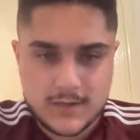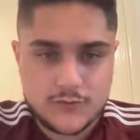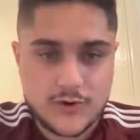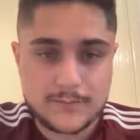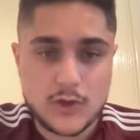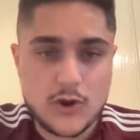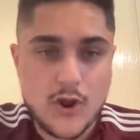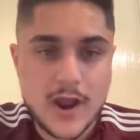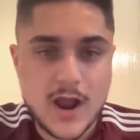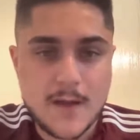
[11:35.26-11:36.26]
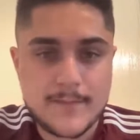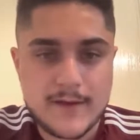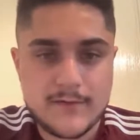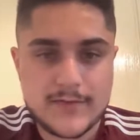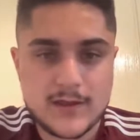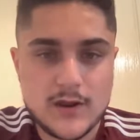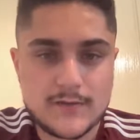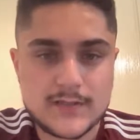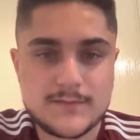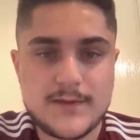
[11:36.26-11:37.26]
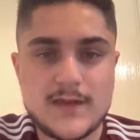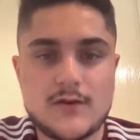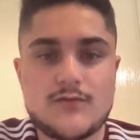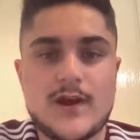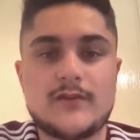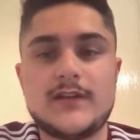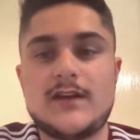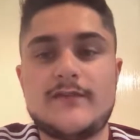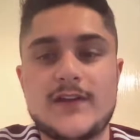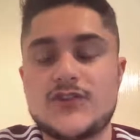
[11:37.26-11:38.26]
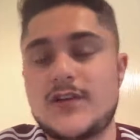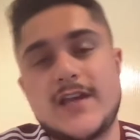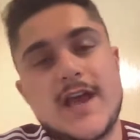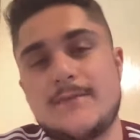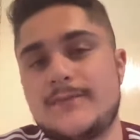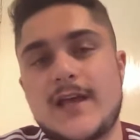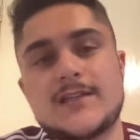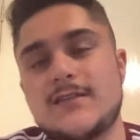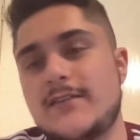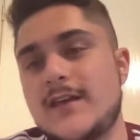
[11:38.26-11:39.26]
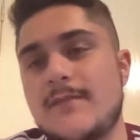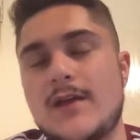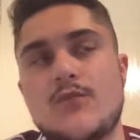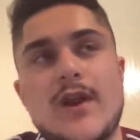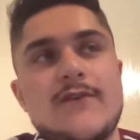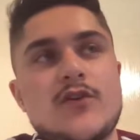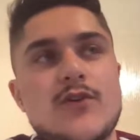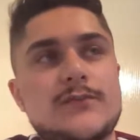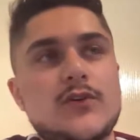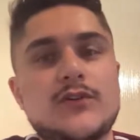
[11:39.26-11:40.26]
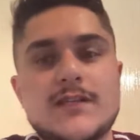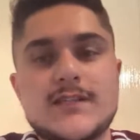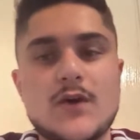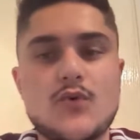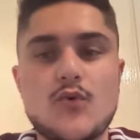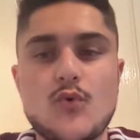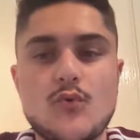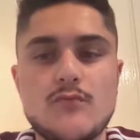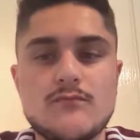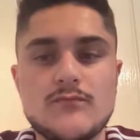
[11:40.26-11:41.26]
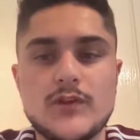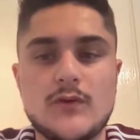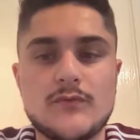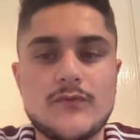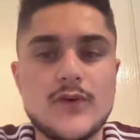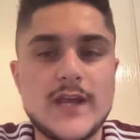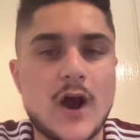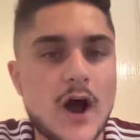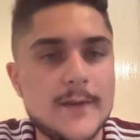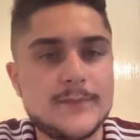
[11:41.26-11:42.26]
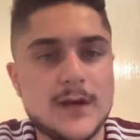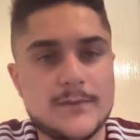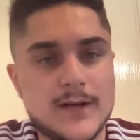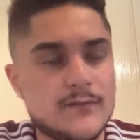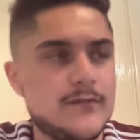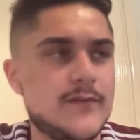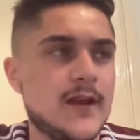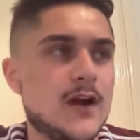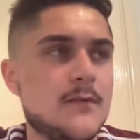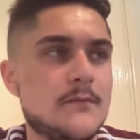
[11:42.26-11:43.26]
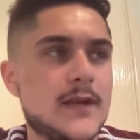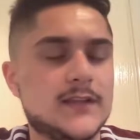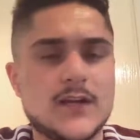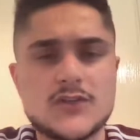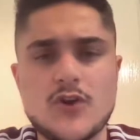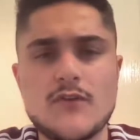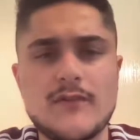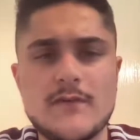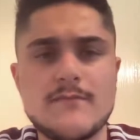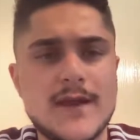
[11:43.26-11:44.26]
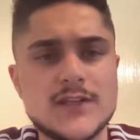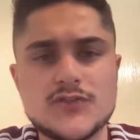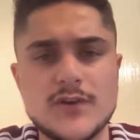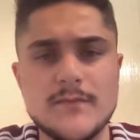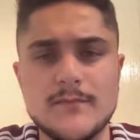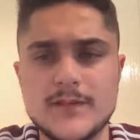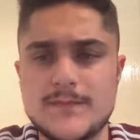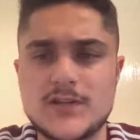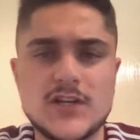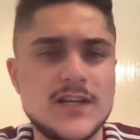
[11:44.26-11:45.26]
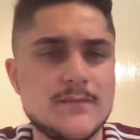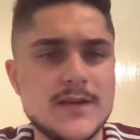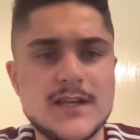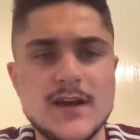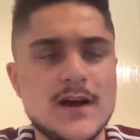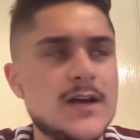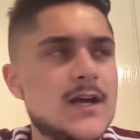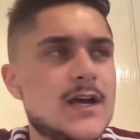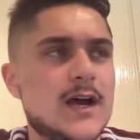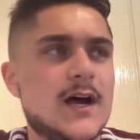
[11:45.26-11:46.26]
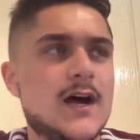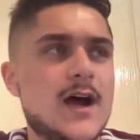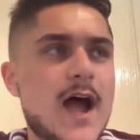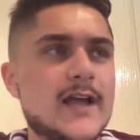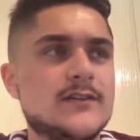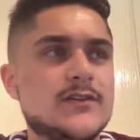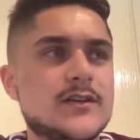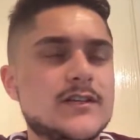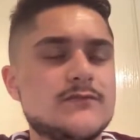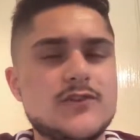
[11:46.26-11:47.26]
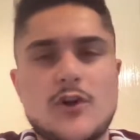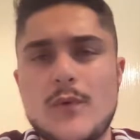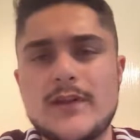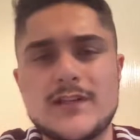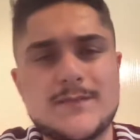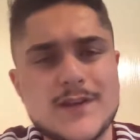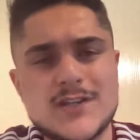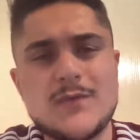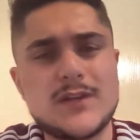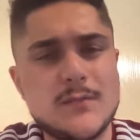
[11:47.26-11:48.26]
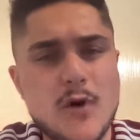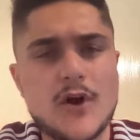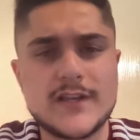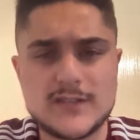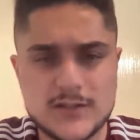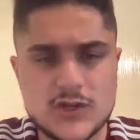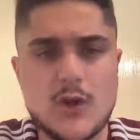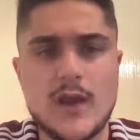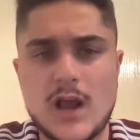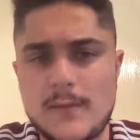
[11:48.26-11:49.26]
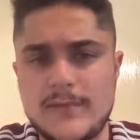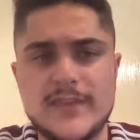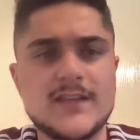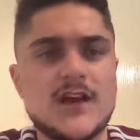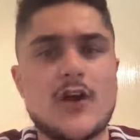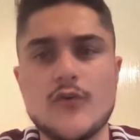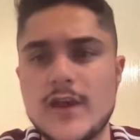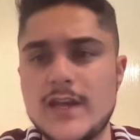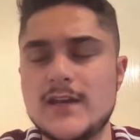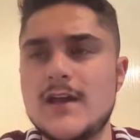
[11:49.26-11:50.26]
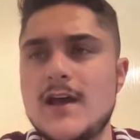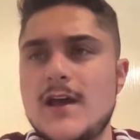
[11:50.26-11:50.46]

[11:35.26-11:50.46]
Crypto going up, everything going to be around it eventually. Yeah, that's the thing, man. Whenever crypto does get all, you know, fully hyped up and everything, it does go very mainstream, especially in the media. And, you know, especially when the market starts going up and things are green,